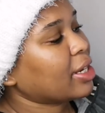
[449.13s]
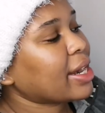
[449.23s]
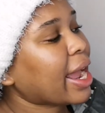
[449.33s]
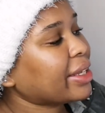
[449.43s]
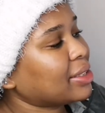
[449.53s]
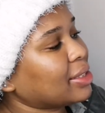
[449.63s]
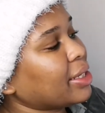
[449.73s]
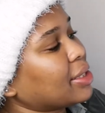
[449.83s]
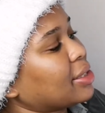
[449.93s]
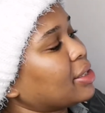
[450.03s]
9
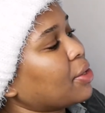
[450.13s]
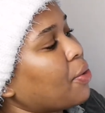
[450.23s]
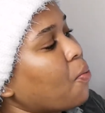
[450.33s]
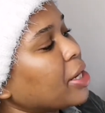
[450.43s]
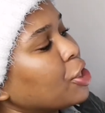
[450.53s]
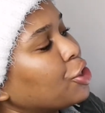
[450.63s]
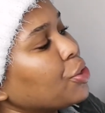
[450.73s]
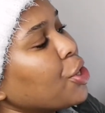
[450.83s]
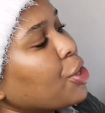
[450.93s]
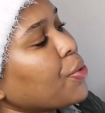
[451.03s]
sticks. 1,
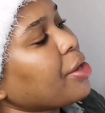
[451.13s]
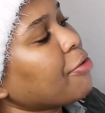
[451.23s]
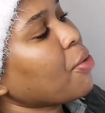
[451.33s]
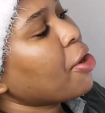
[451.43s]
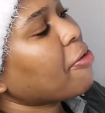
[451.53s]
2, 3, 4,